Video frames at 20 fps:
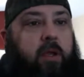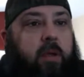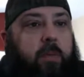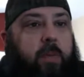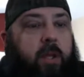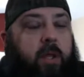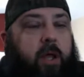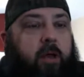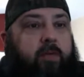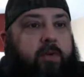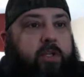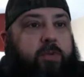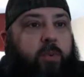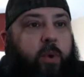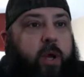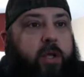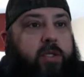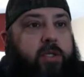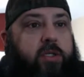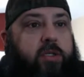When a lot of his
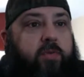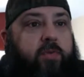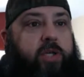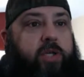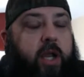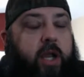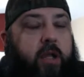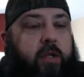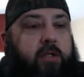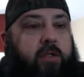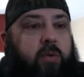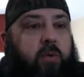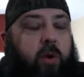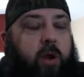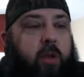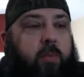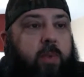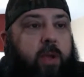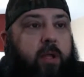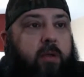prices have changed
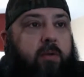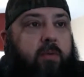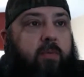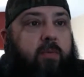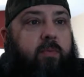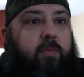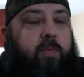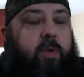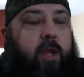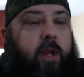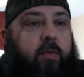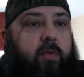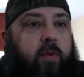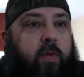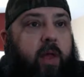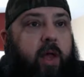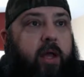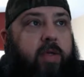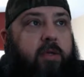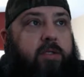quite a bit, in the
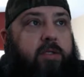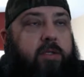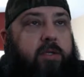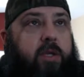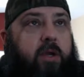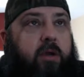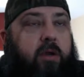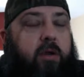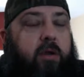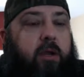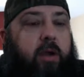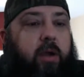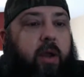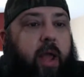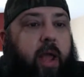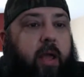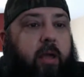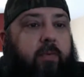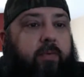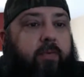last year and a
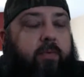half.